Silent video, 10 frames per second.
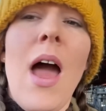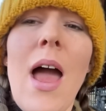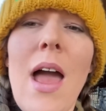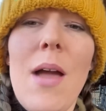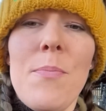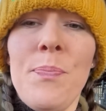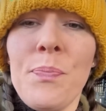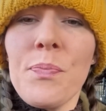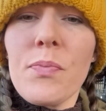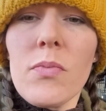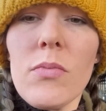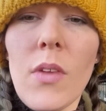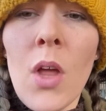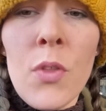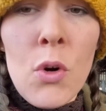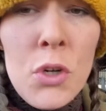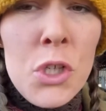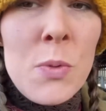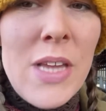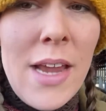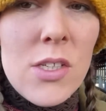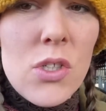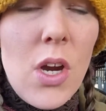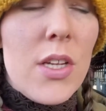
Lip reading: The crush was extra.